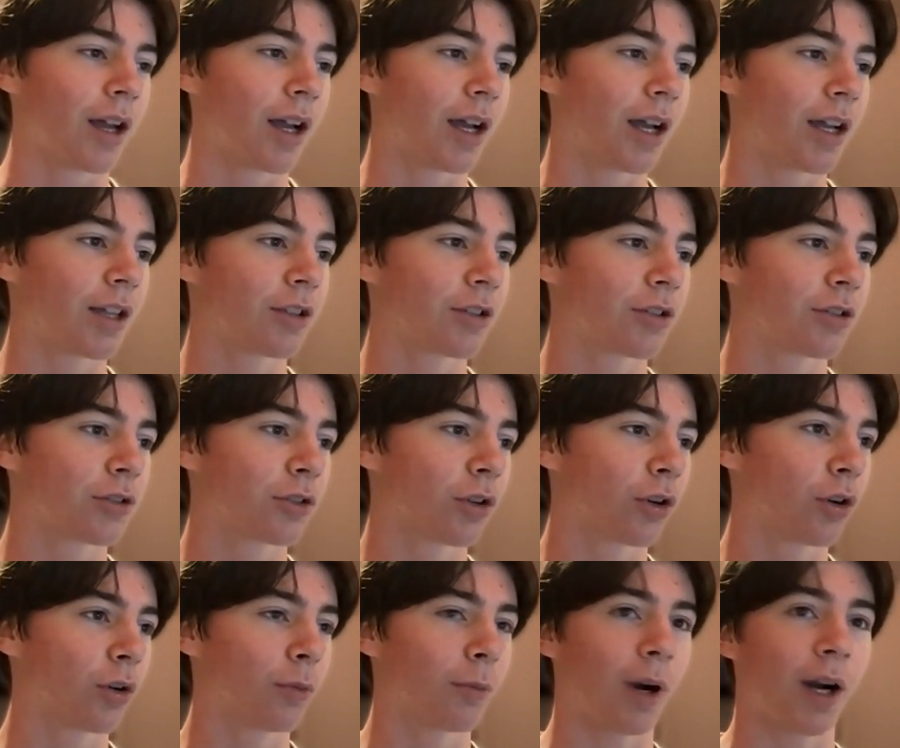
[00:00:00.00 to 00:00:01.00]
And
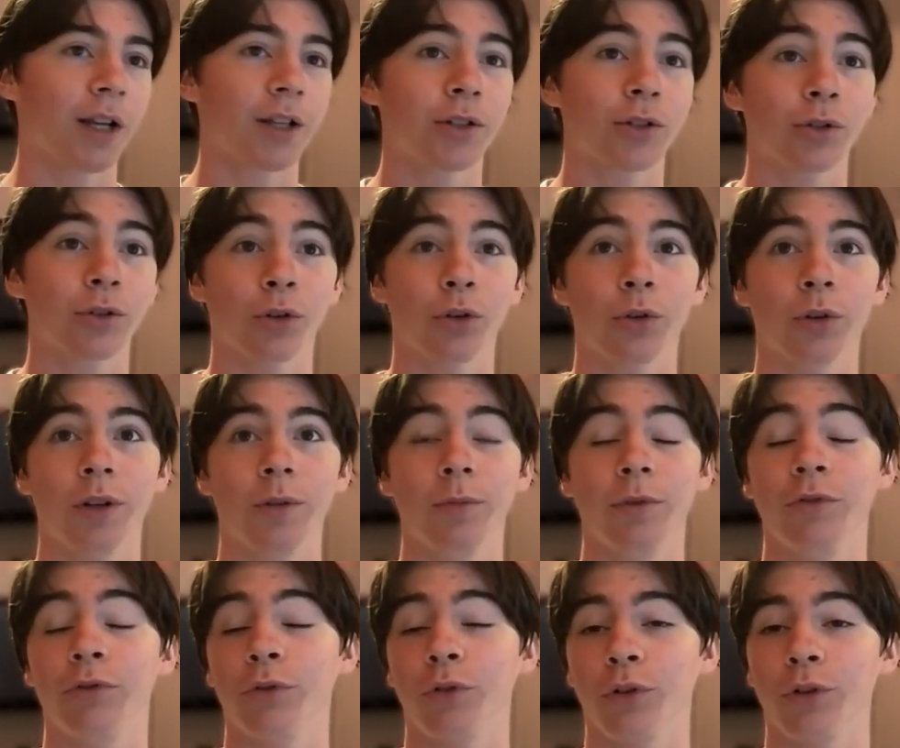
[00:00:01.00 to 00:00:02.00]
so my story
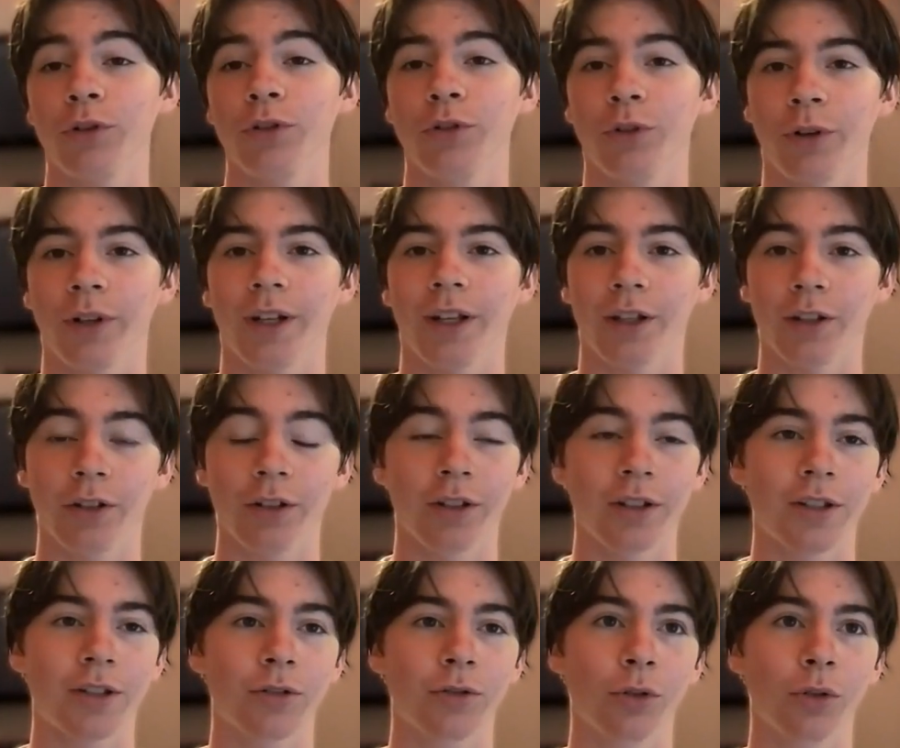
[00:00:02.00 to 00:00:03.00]
before joining
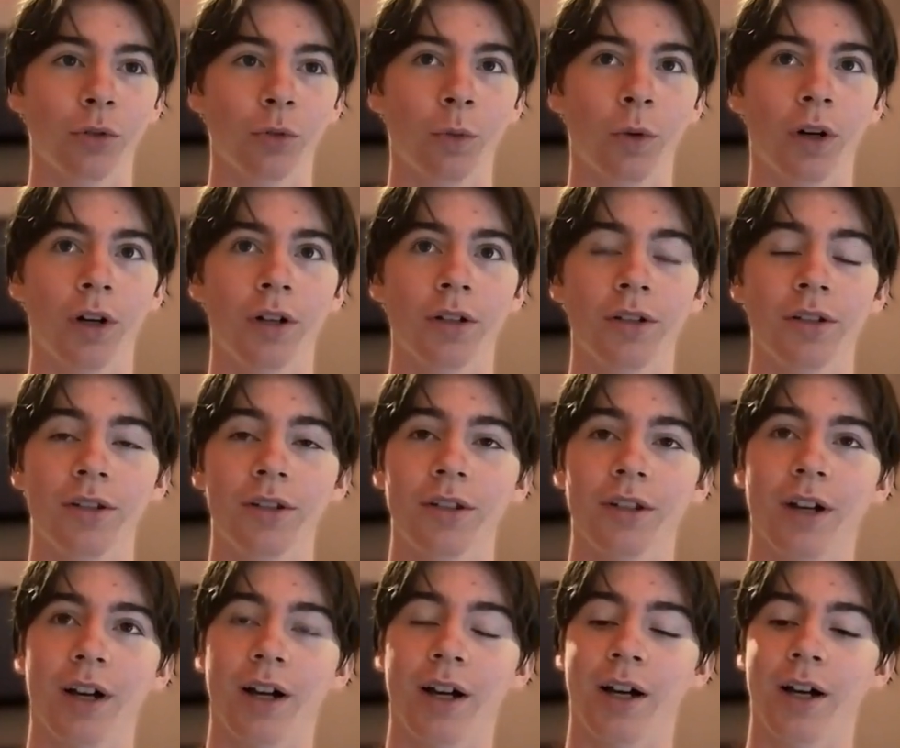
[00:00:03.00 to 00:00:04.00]
Adonis School
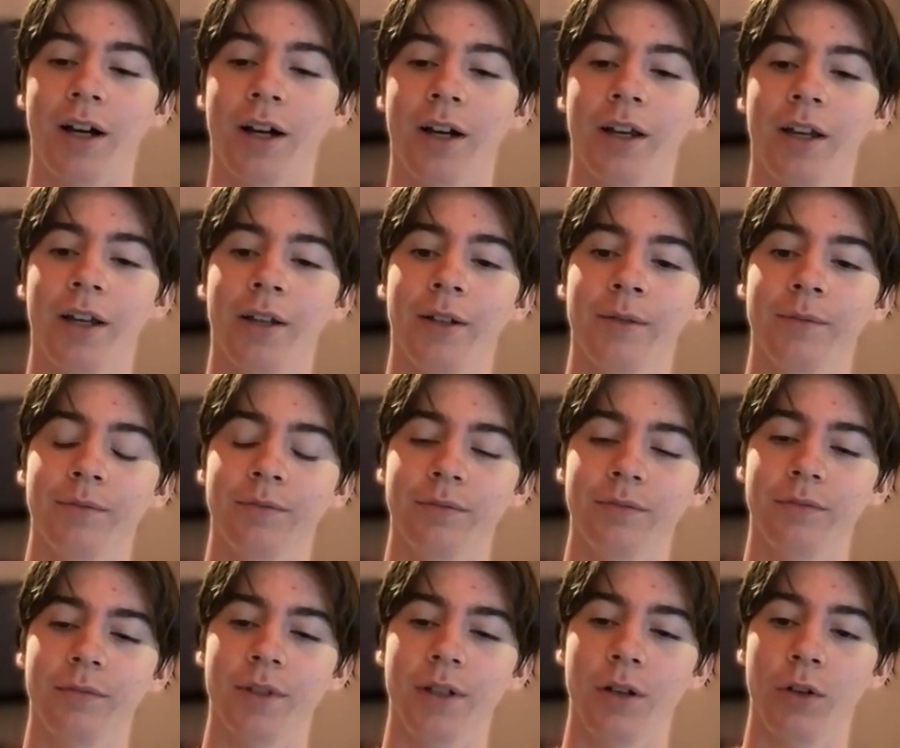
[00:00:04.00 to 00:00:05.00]
was
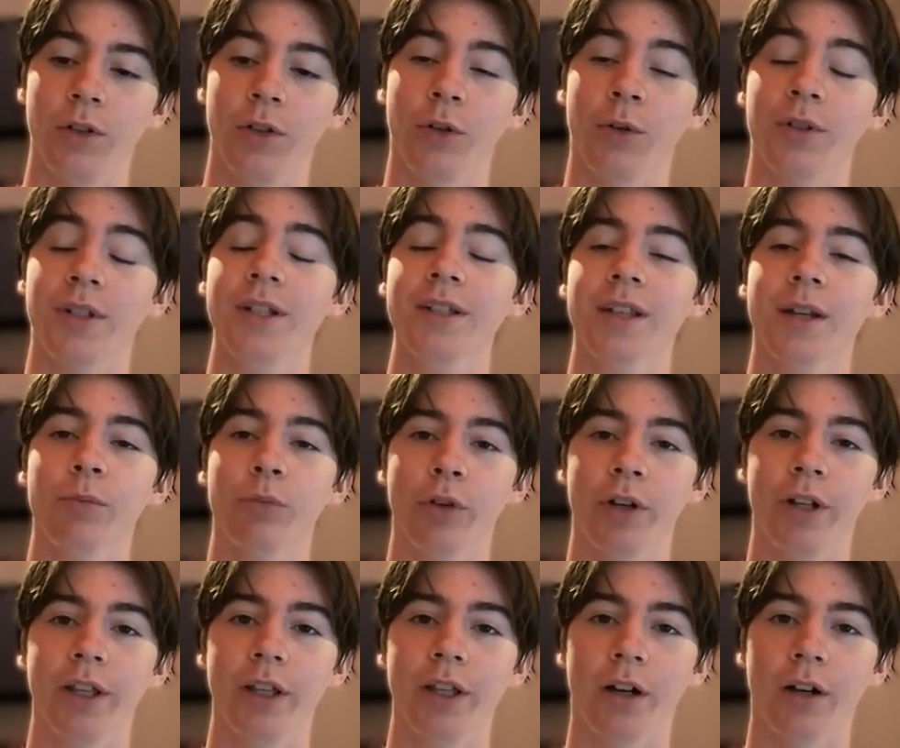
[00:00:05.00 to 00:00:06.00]
since I'm
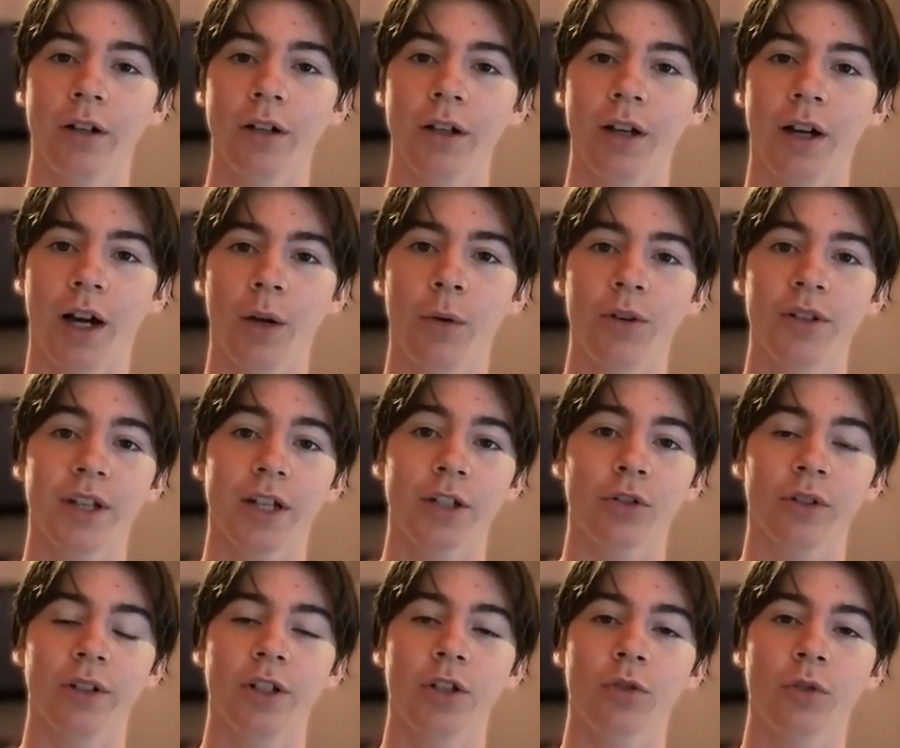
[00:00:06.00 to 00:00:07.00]
pretty young, I was
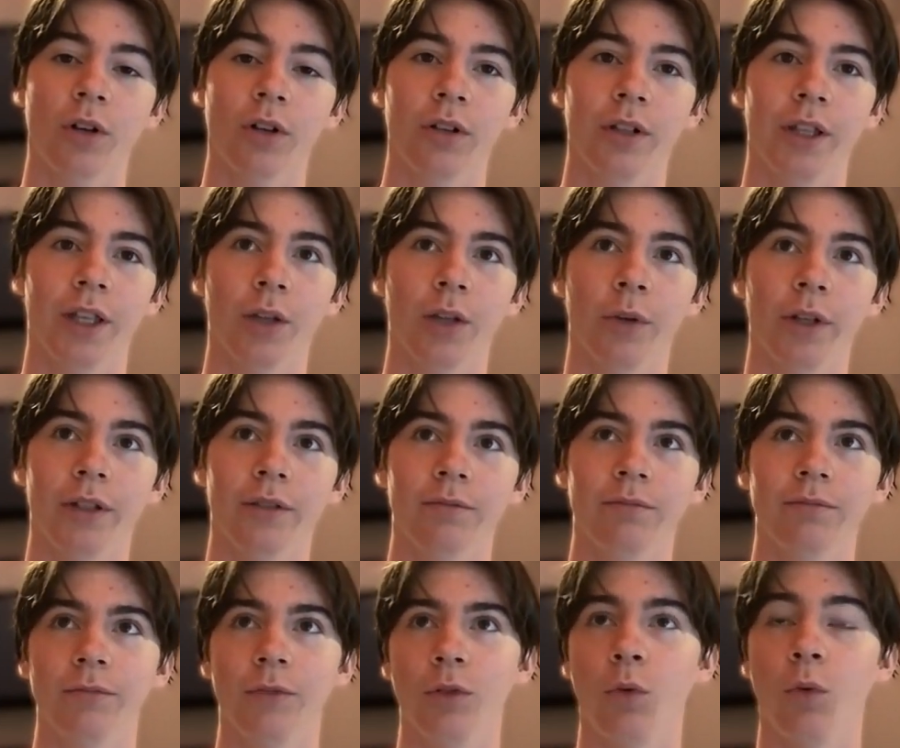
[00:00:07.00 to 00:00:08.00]
actually struggling with
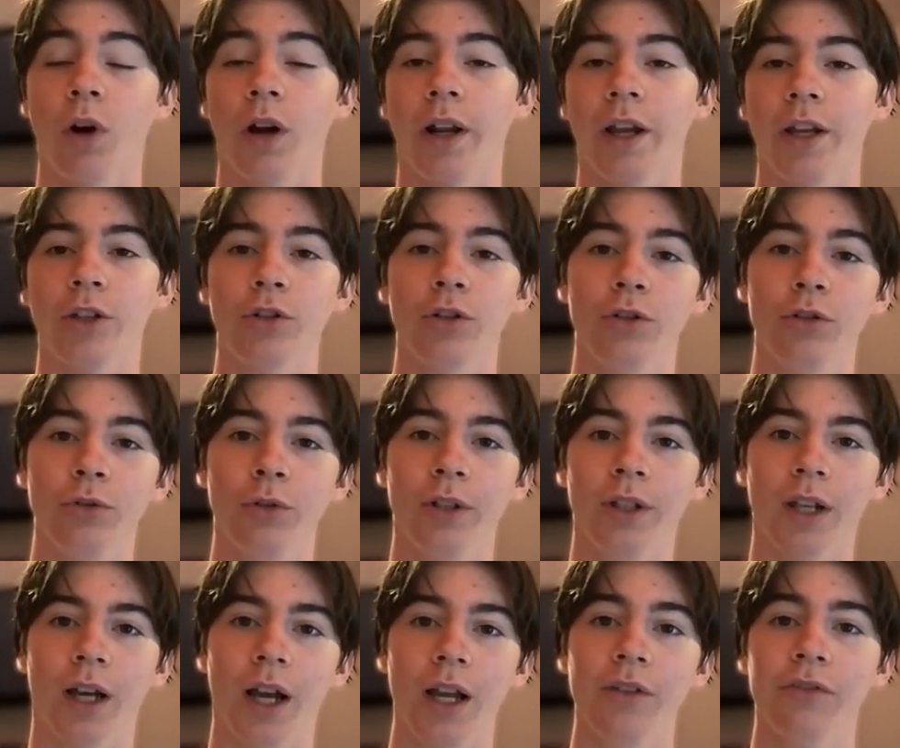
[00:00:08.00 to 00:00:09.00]
what I should
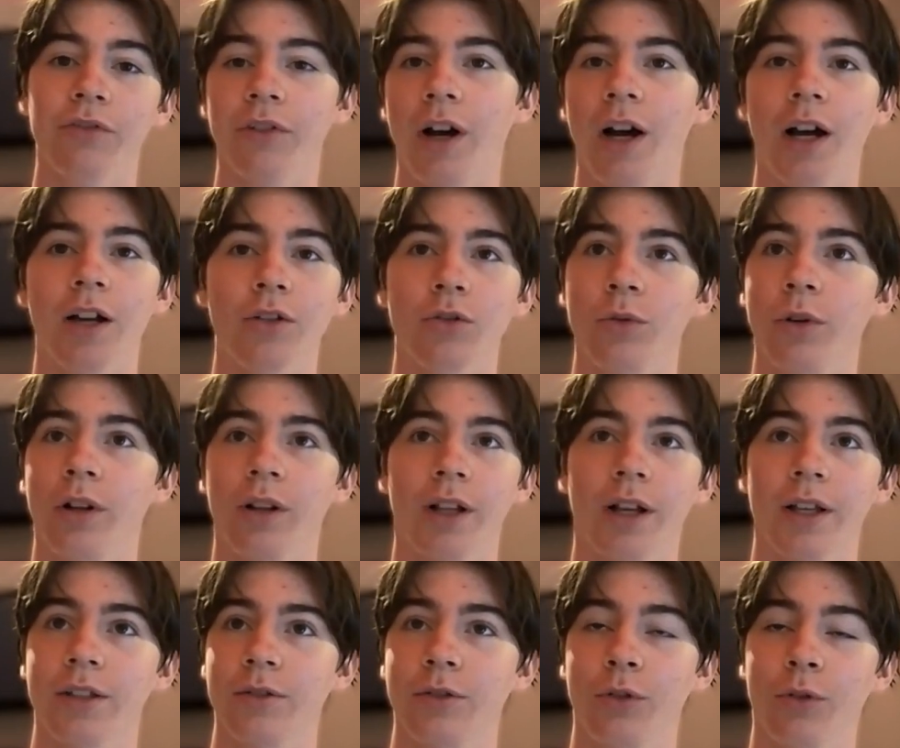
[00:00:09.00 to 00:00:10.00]
do in life, as
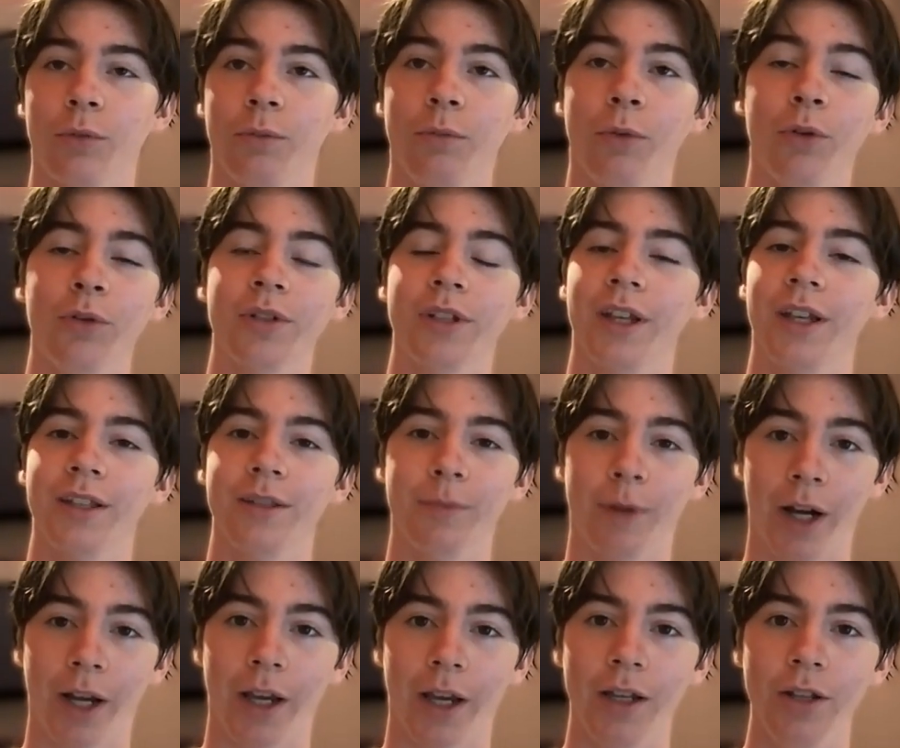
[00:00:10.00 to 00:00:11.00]
well as most
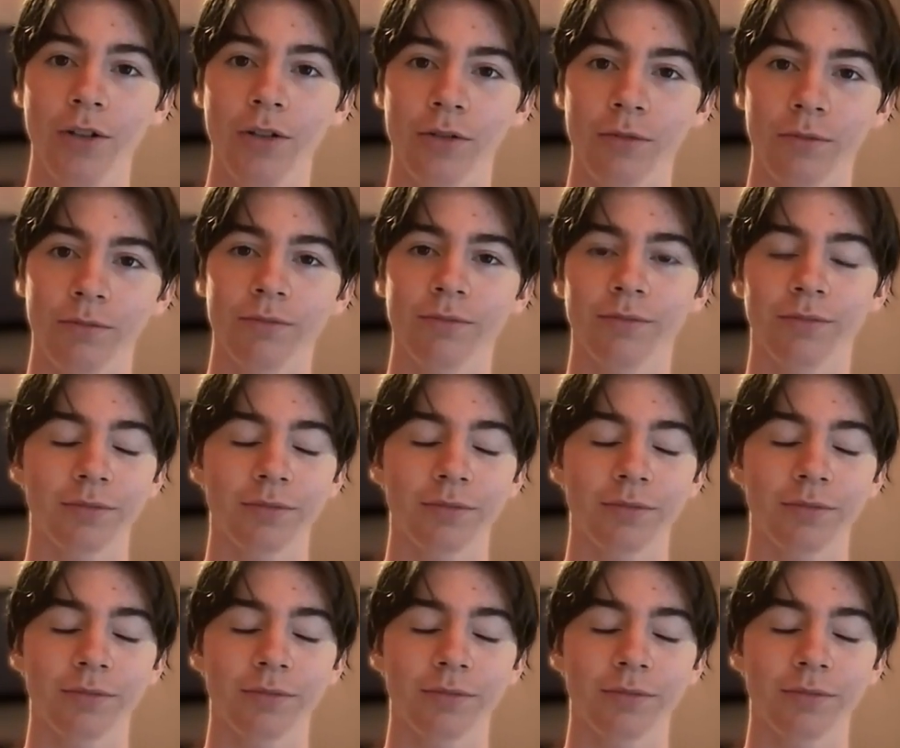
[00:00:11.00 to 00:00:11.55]
kids my age.